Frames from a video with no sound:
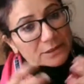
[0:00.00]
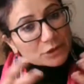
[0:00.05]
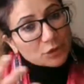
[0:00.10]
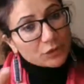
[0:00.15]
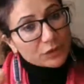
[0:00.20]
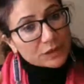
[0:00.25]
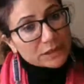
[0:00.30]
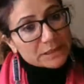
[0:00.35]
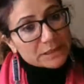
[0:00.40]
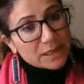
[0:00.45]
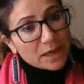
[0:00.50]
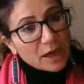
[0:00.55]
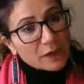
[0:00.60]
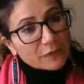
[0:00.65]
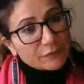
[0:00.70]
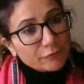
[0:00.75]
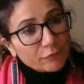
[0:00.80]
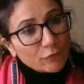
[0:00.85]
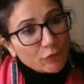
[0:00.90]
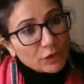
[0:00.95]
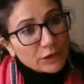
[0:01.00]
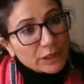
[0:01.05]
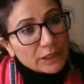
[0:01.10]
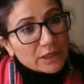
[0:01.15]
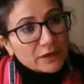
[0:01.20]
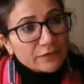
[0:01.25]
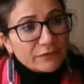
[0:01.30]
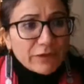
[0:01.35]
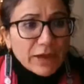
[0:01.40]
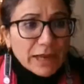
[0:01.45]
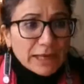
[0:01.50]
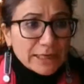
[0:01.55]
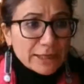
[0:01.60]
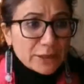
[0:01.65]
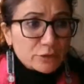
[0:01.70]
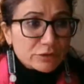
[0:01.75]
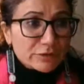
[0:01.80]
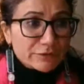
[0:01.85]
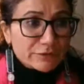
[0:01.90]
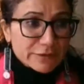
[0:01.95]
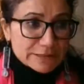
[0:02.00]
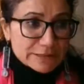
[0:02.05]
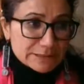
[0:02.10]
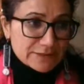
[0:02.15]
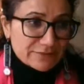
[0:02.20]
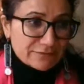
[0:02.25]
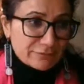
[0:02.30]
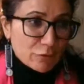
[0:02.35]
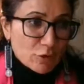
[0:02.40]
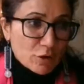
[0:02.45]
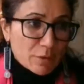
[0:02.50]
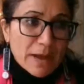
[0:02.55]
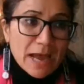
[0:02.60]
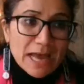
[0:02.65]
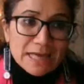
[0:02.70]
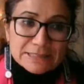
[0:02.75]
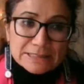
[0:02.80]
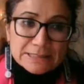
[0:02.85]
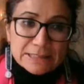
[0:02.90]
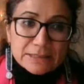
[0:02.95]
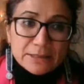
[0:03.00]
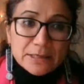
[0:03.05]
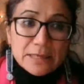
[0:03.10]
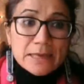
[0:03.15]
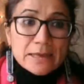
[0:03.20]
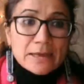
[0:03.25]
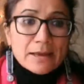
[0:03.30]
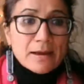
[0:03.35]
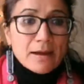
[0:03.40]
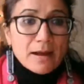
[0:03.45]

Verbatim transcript: stories are unfolding in a fairly universal form, as in.